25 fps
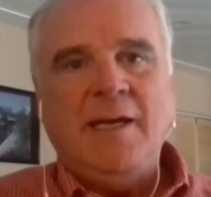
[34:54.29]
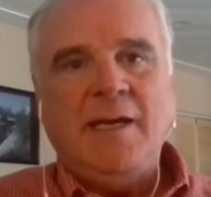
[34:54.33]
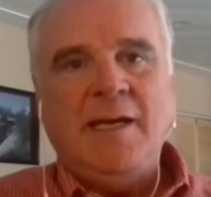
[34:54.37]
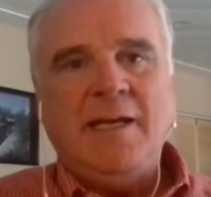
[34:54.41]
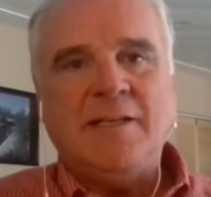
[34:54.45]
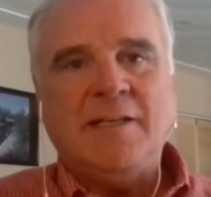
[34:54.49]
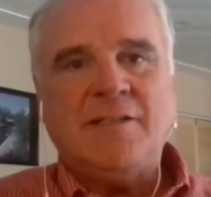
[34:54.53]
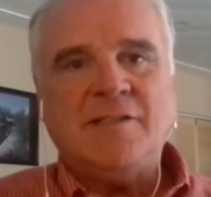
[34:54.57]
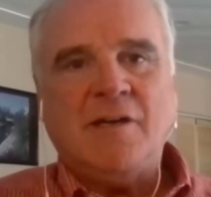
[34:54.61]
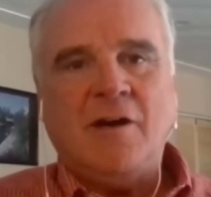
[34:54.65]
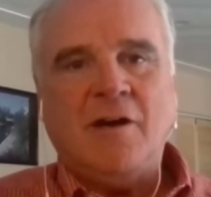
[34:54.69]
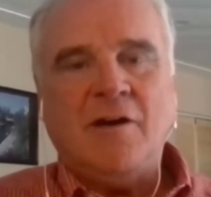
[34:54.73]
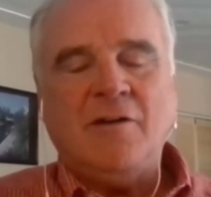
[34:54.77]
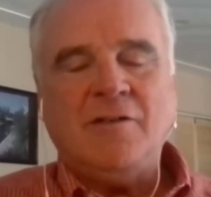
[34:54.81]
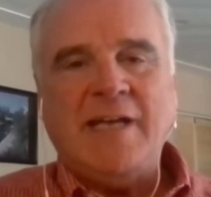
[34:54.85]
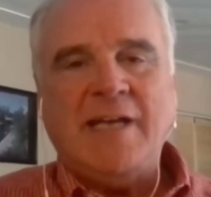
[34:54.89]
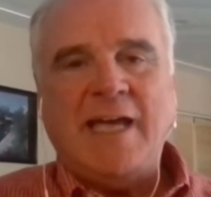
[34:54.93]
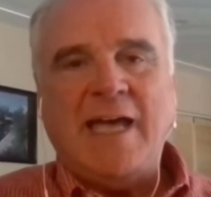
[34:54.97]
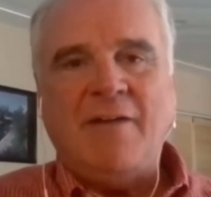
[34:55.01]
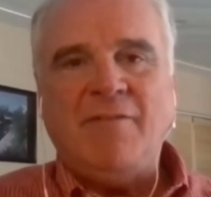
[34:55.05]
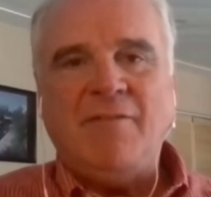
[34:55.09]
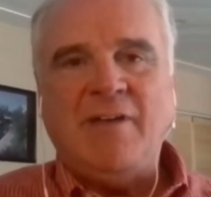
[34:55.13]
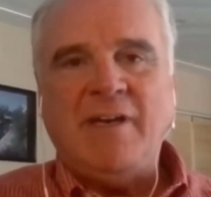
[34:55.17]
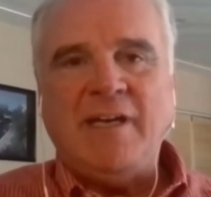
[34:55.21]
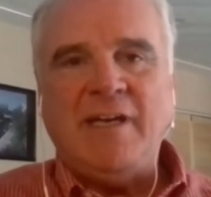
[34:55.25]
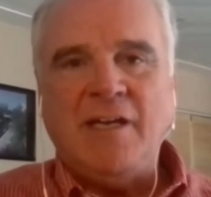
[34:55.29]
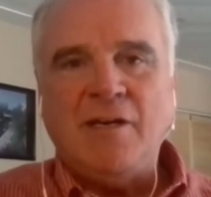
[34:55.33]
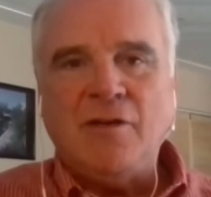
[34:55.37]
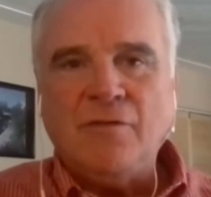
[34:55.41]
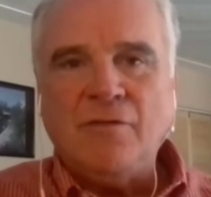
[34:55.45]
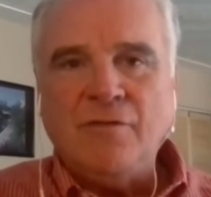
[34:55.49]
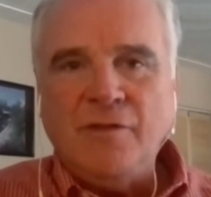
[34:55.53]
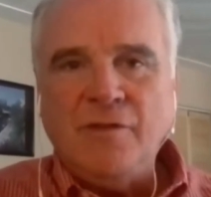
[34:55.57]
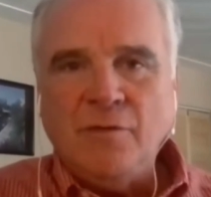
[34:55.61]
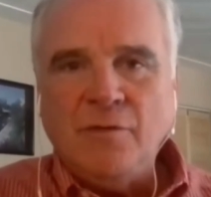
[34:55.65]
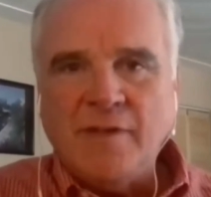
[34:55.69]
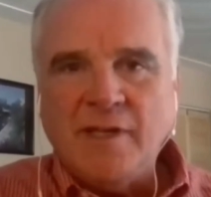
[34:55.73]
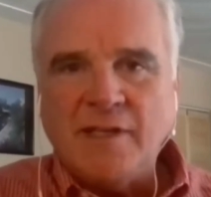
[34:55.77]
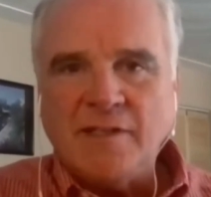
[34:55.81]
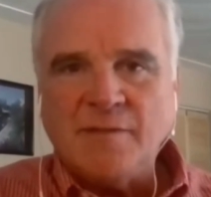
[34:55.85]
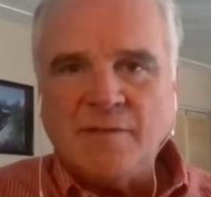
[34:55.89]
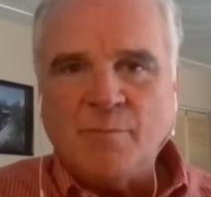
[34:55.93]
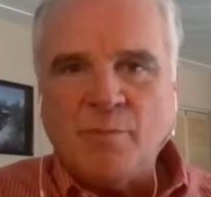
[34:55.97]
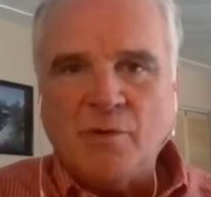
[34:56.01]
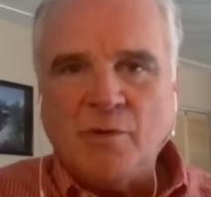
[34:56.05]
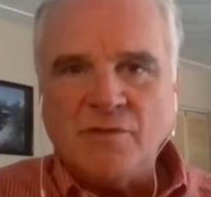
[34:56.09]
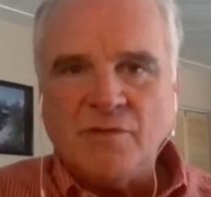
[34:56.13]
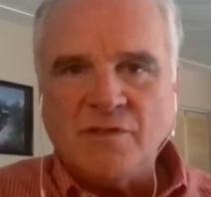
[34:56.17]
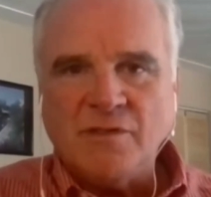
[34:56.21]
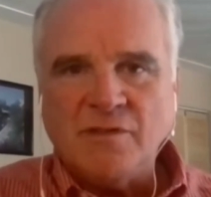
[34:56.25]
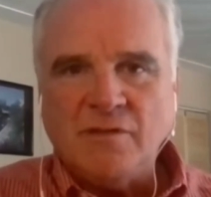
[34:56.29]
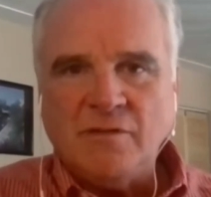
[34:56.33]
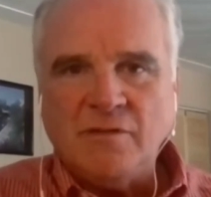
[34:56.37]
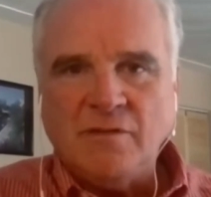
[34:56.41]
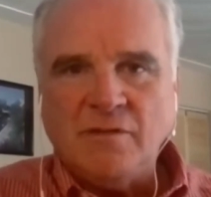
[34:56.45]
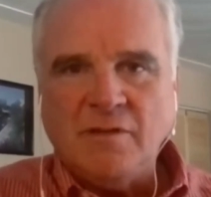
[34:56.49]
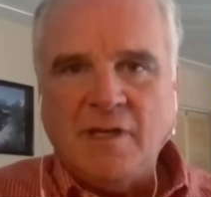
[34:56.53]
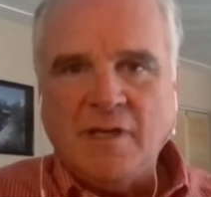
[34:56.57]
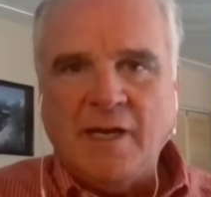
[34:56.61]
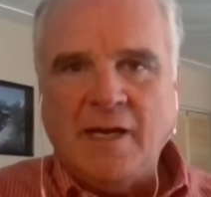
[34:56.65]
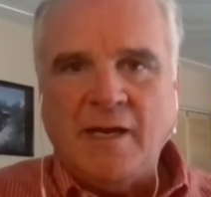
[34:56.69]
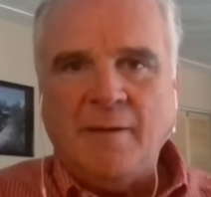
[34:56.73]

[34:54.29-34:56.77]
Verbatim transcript: Yeah. It's hard to have an interview that's personal.